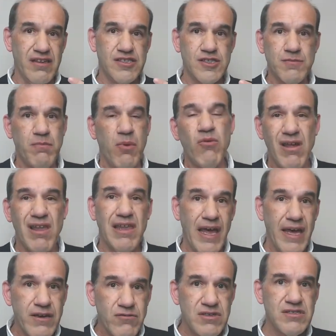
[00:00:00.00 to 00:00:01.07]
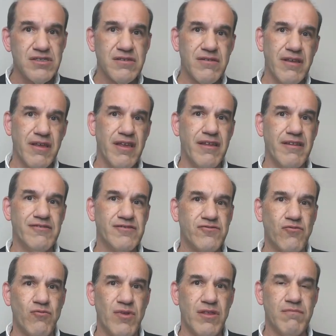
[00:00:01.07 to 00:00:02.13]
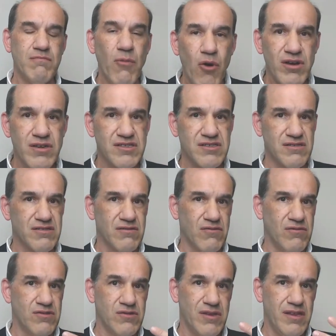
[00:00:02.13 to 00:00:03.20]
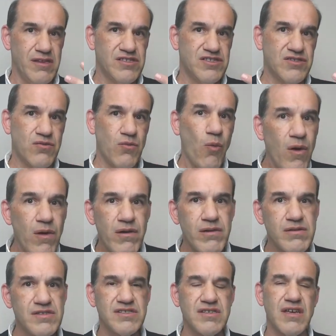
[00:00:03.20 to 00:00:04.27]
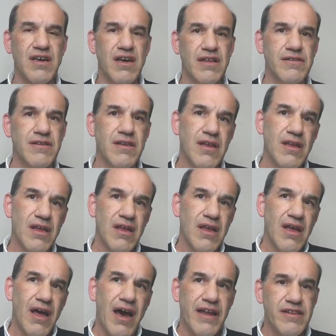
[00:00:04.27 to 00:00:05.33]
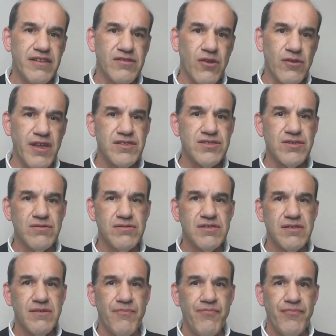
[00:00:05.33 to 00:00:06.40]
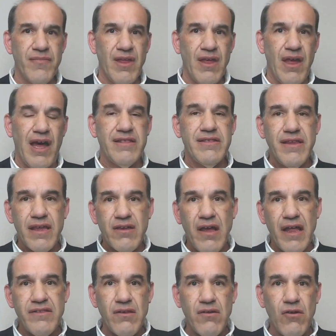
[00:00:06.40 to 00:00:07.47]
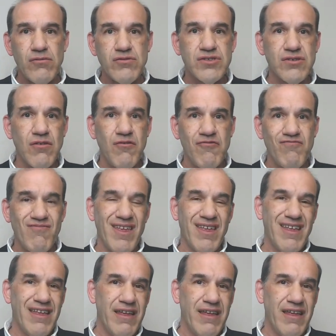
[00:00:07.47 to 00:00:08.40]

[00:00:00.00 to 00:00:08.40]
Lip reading: spoken language with voice, with its words and intonations, and they can also